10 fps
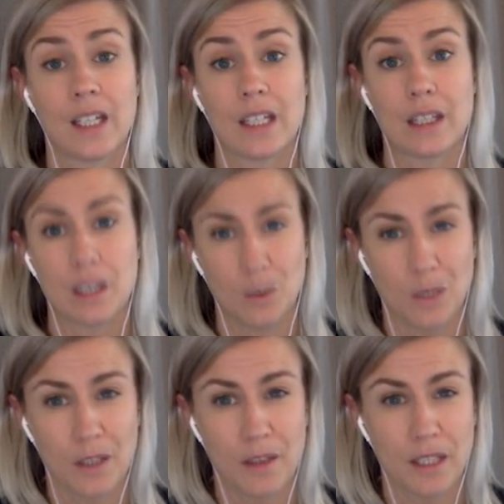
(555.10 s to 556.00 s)
The
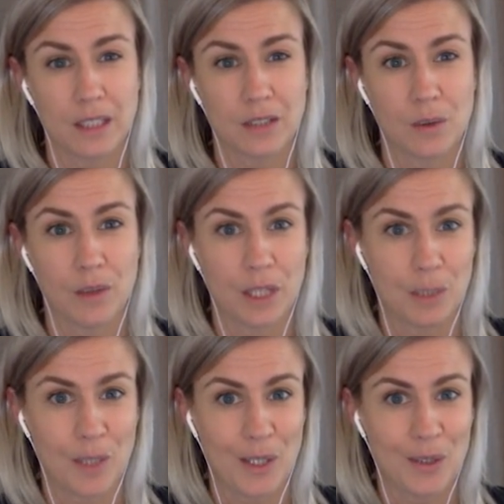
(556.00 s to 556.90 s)
only thing to think
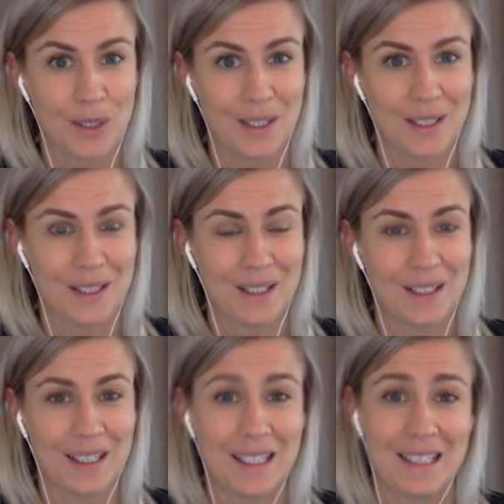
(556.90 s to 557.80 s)
about
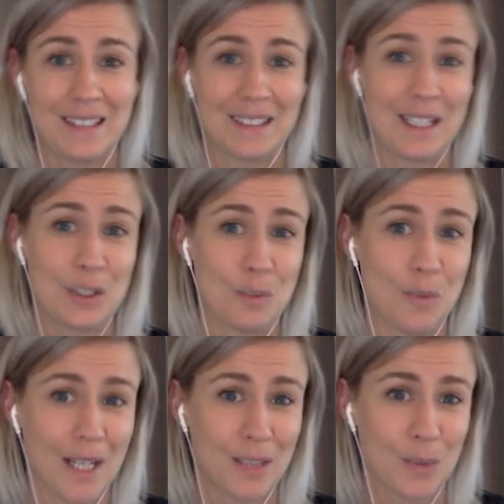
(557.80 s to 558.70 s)
is that you
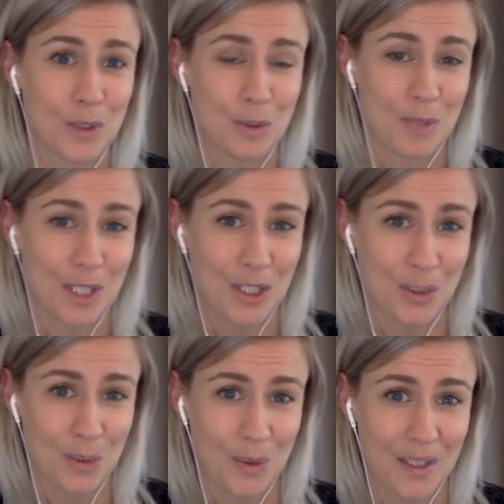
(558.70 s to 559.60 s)
might want to make
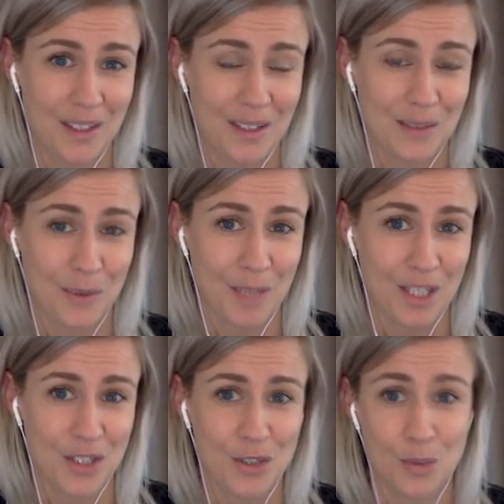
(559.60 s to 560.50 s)
sure that the
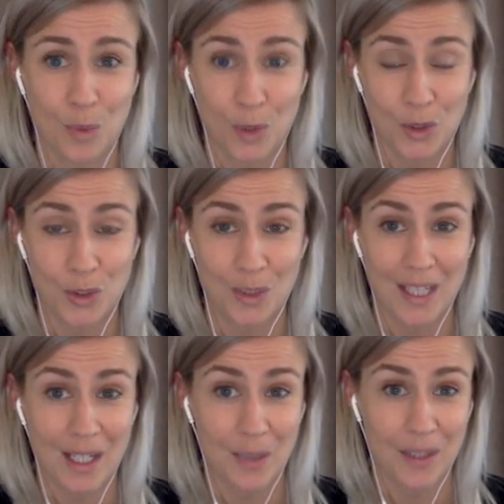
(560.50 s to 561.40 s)
information you want to get
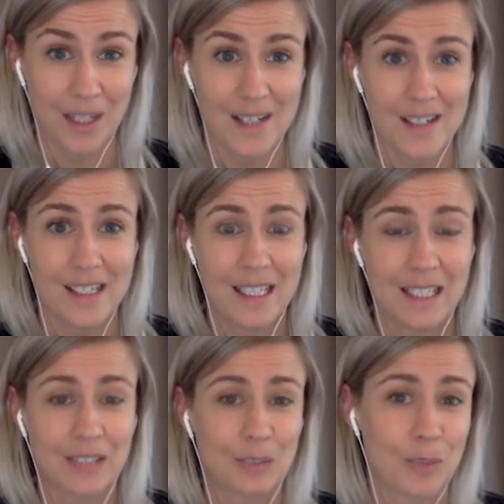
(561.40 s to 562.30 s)
out there
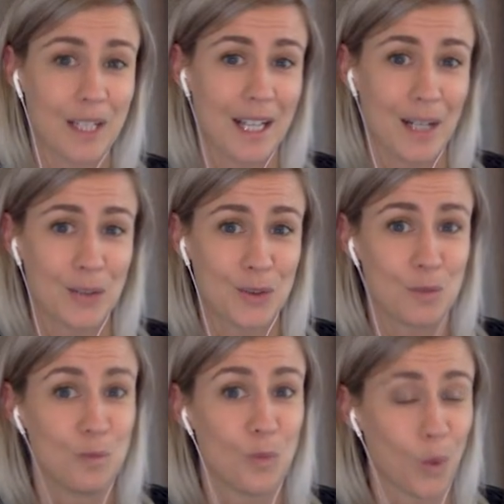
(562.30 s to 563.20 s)
is spread out to
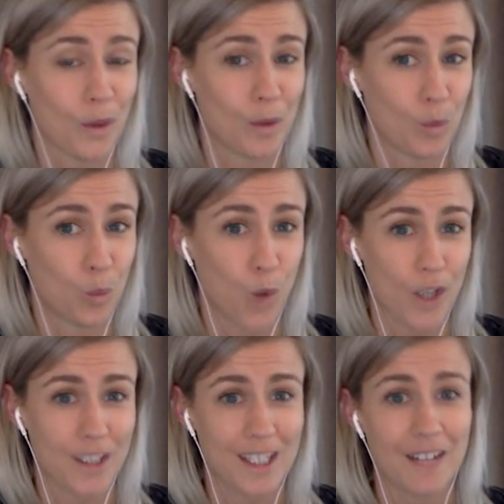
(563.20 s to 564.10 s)
more than
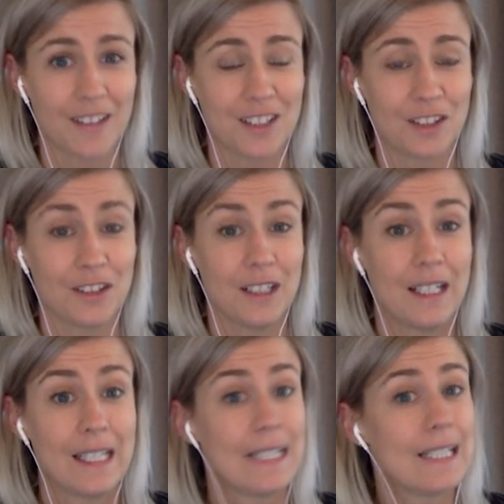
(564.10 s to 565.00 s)
one character,
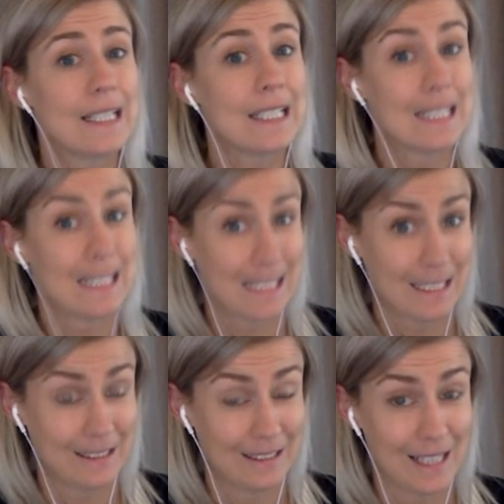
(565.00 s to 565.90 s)
in
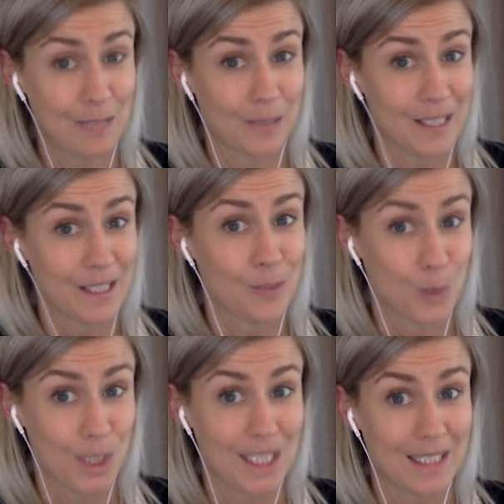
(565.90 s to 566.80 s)
case that player
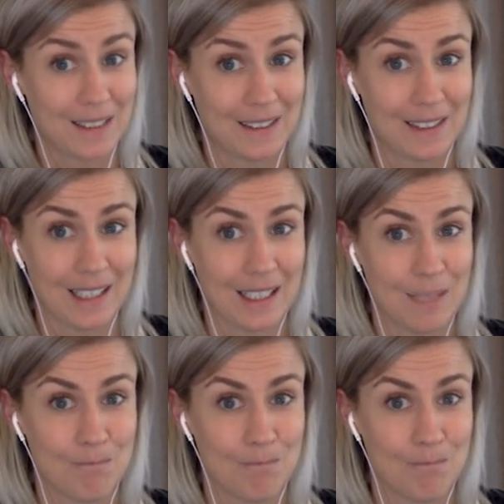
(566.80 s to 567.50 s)
would get sick.